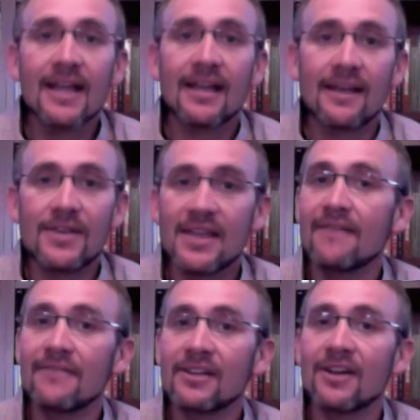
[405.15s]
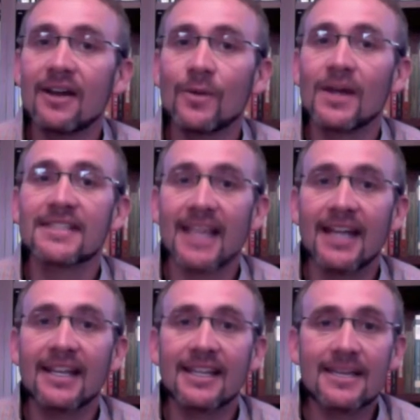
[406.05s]
If you can't figure out a way to
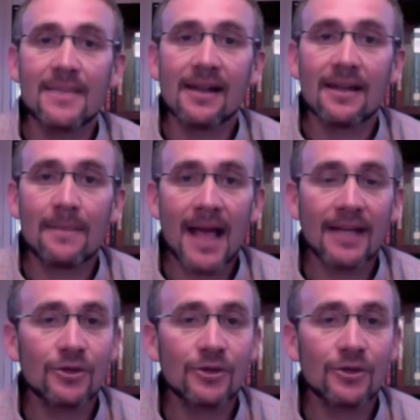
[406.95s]
scan it and email it back,